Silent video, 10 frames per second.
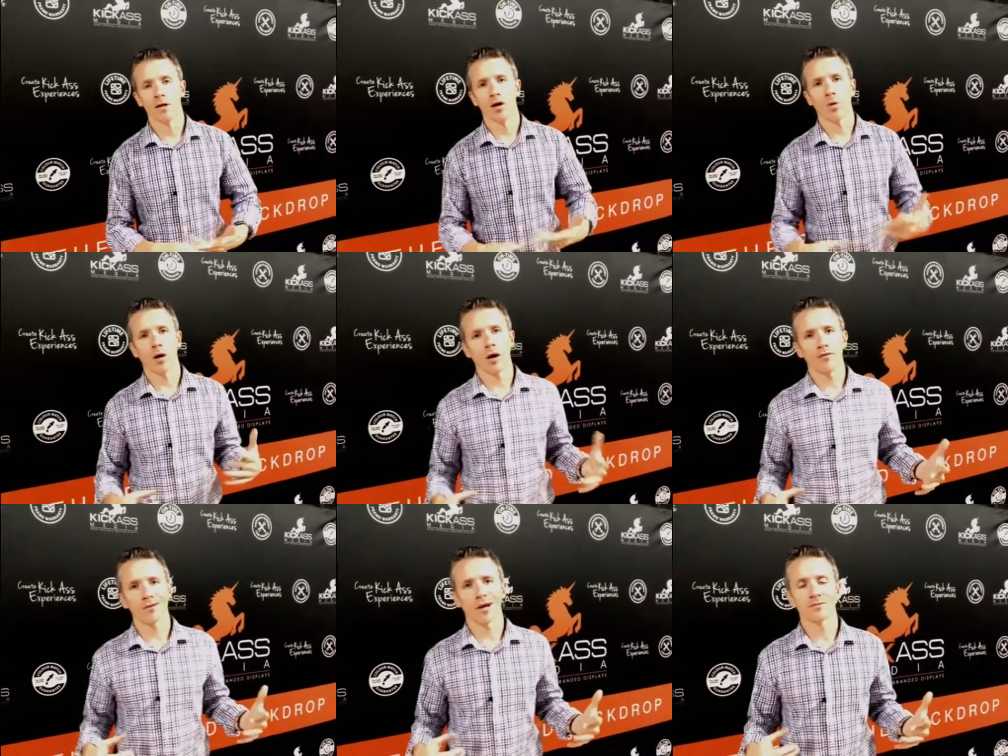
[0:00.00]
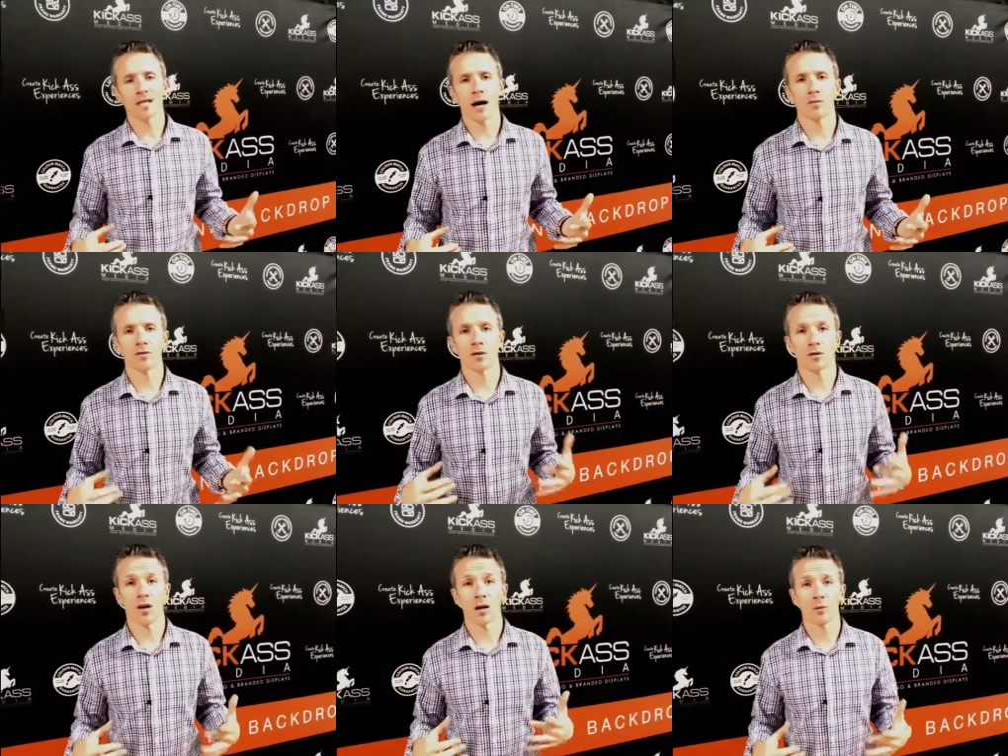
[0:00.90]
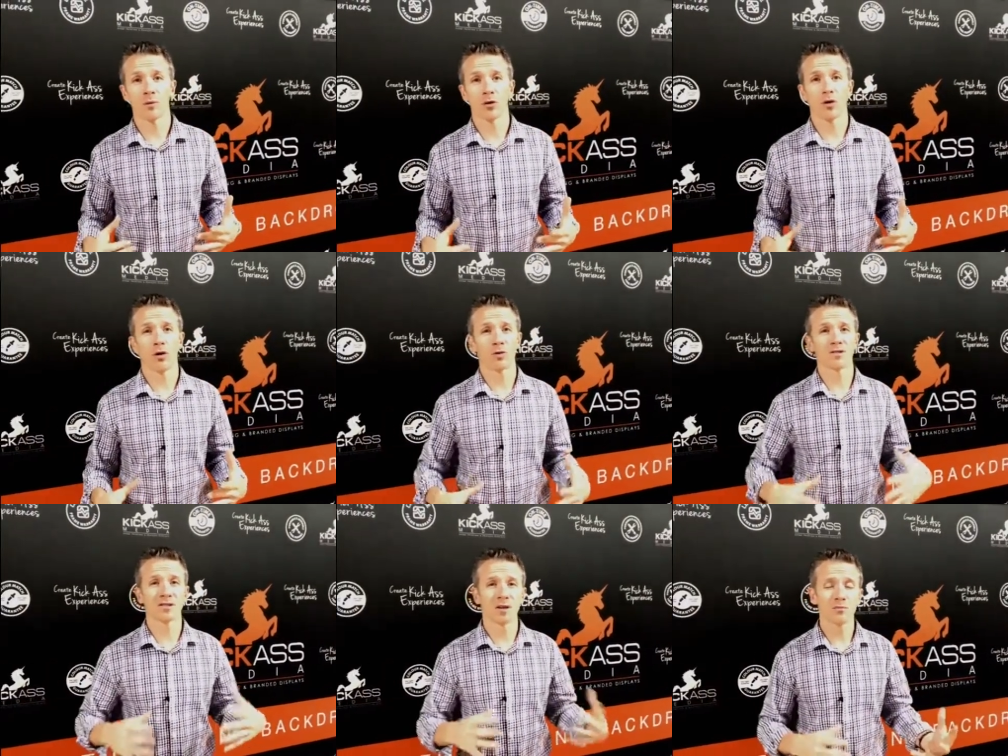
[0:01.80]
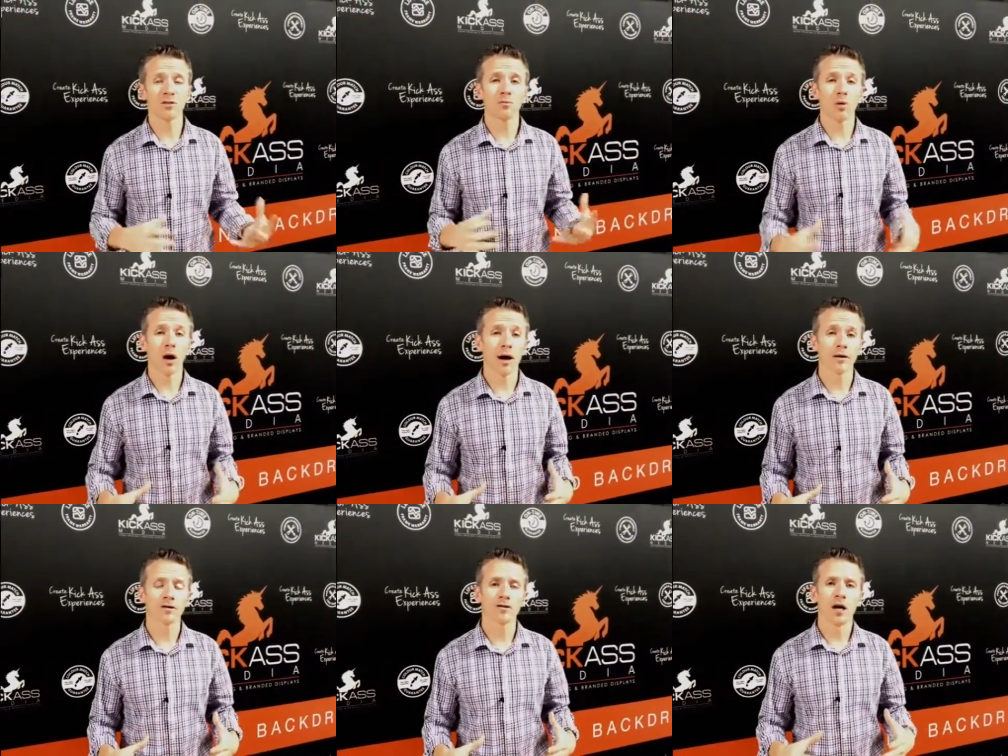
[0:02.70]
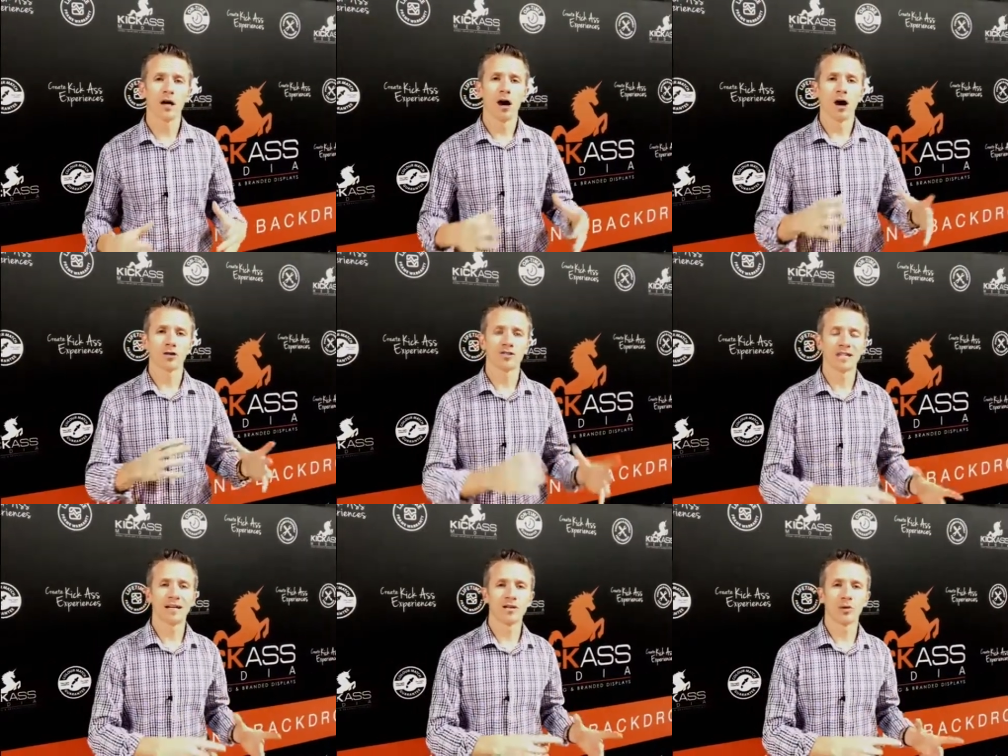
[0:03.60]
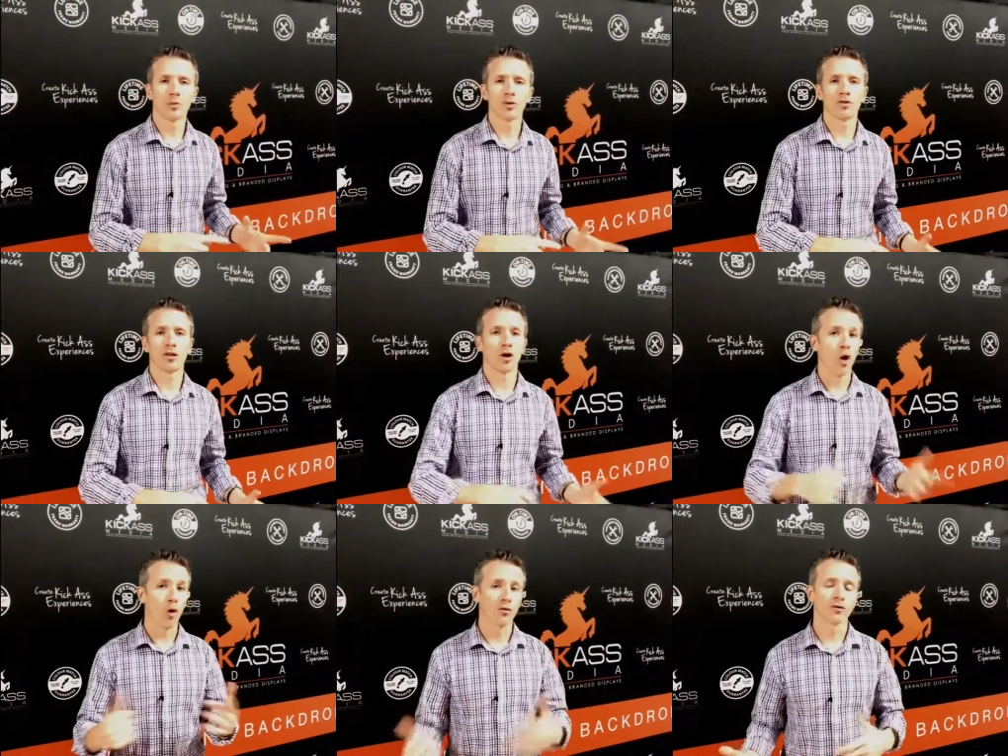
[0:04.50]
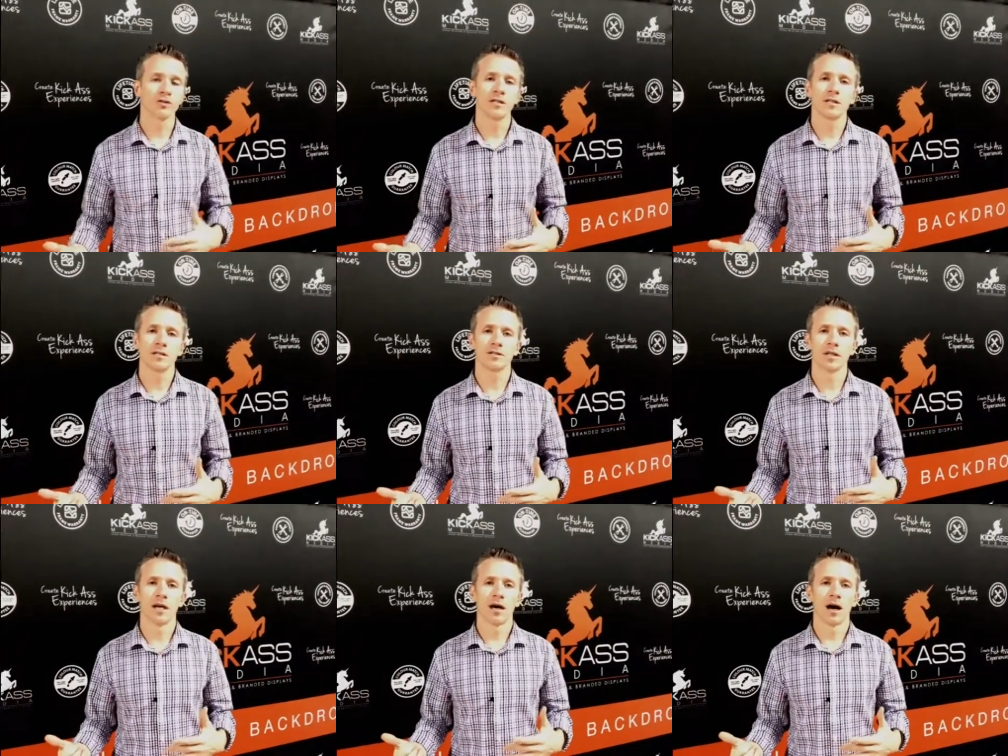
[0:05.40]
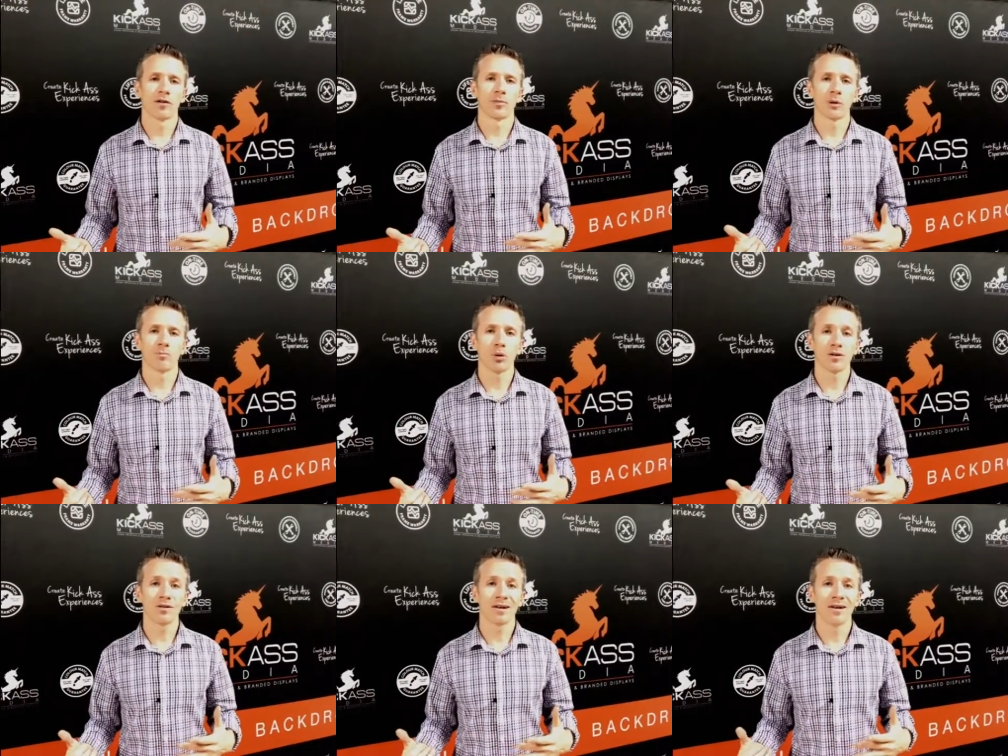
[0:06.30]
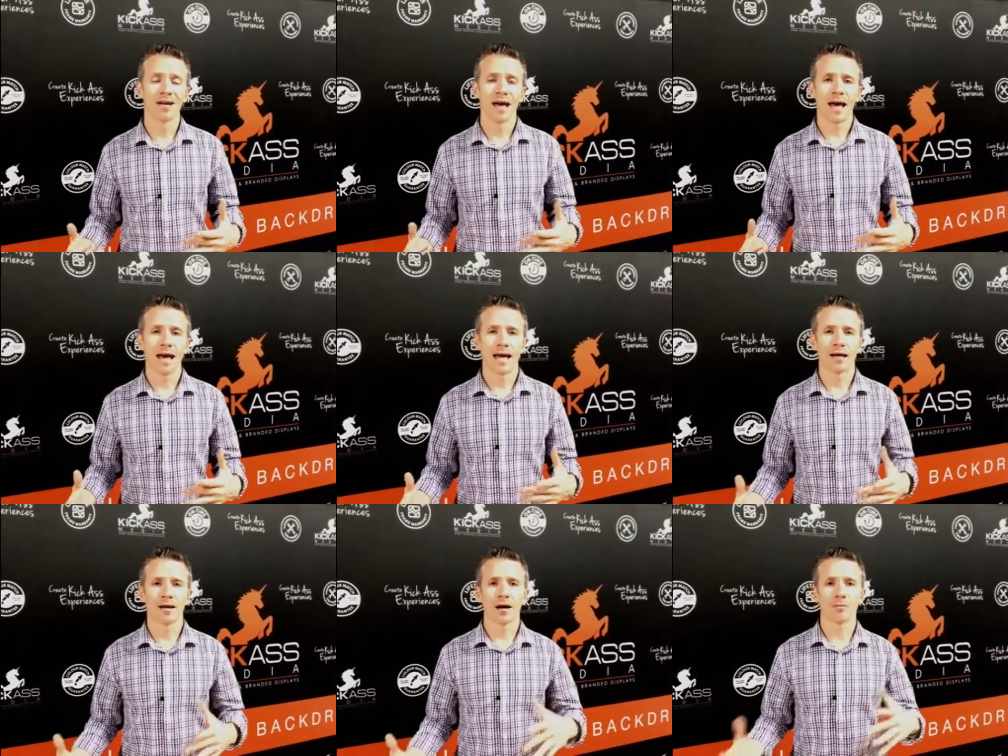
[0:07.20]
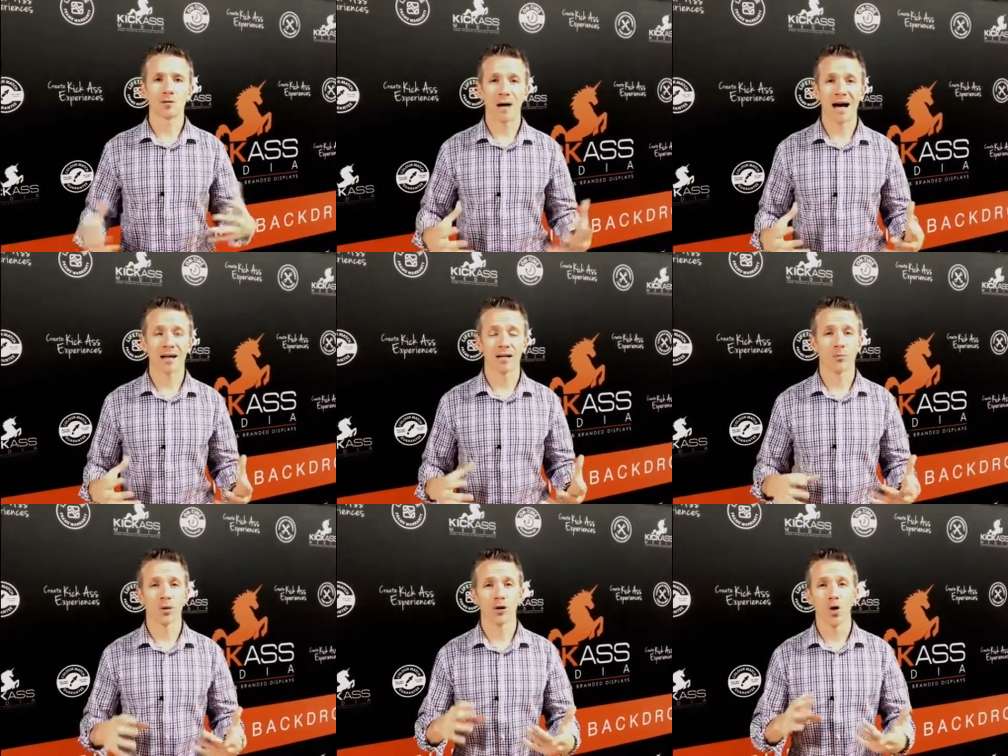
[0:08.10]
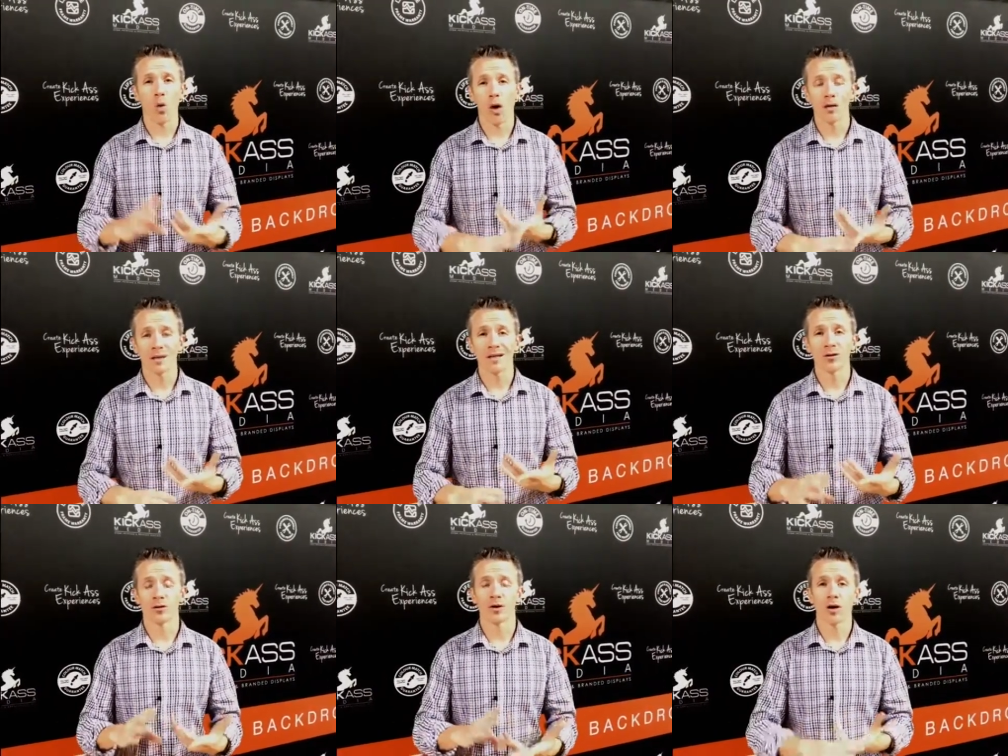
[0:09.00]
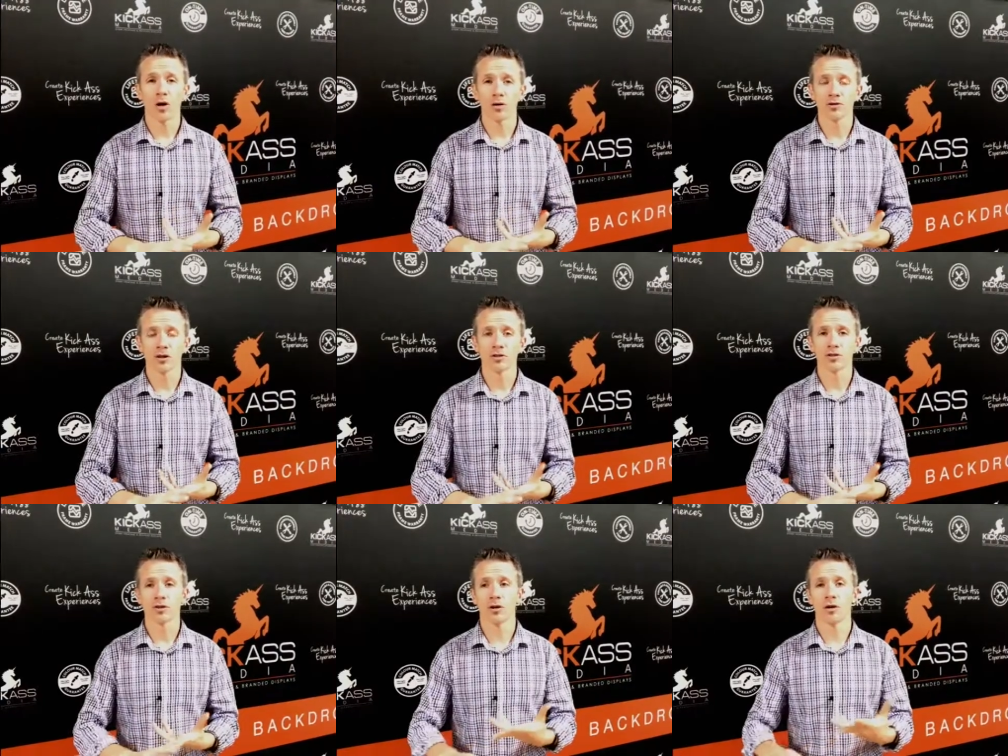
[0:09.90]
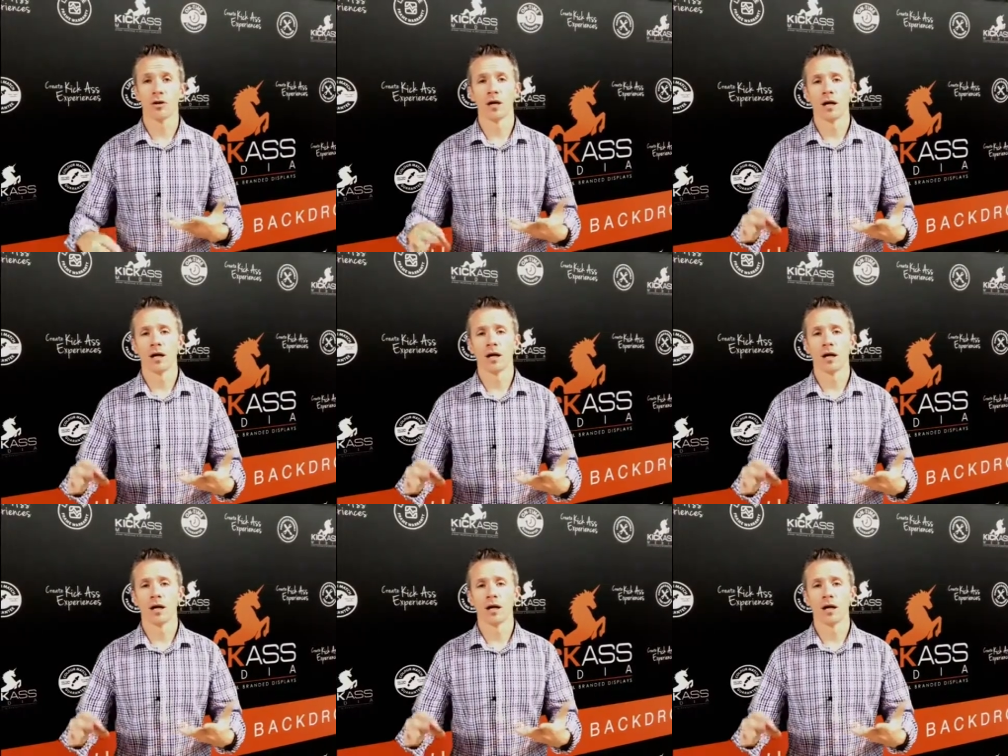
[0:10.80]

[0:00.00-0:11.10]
Now what oftentimes happens that a lot of people don't know is some suppliers are sending their printing overseas to be printed, and it comes back and the print quality or the colors aren't as good,